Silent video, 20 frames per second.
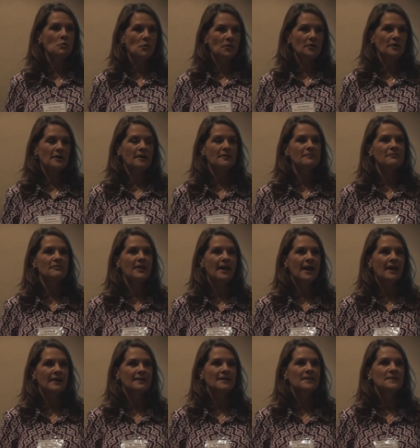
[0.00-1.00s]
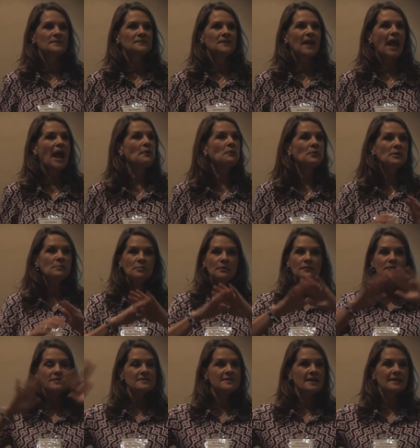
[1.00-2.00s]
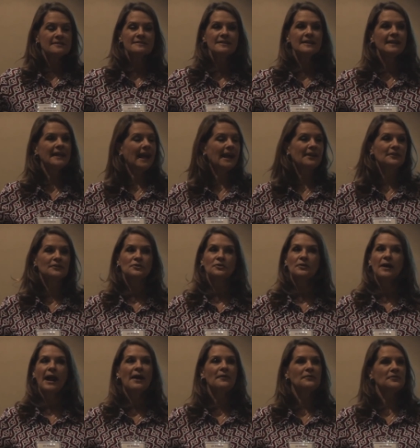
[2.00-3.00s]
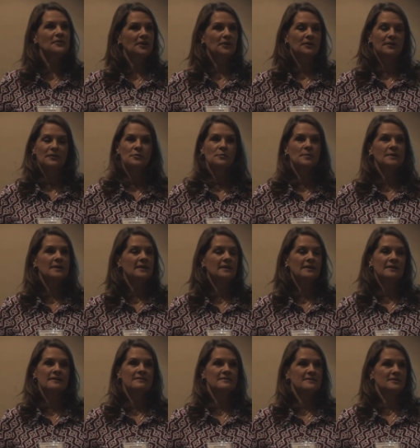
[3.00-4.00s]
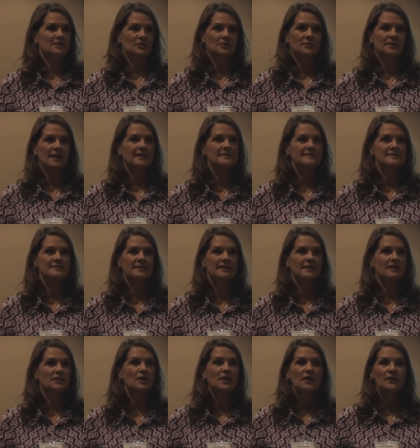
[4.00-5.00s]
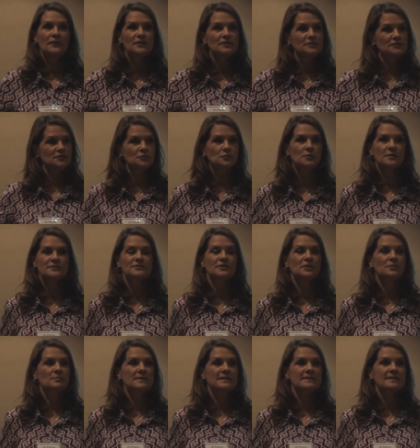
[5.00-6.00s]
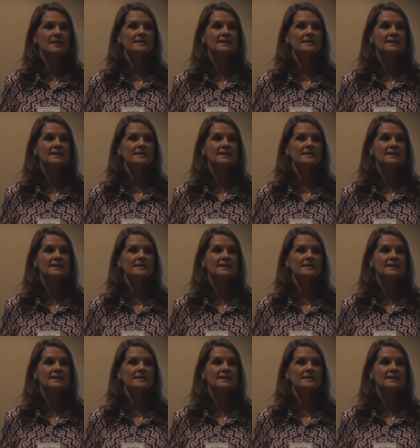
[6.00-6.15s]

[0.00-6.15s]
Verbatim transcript: more of that, and we put the testing calendar out there at the beginning of the year and said, this is what's going to be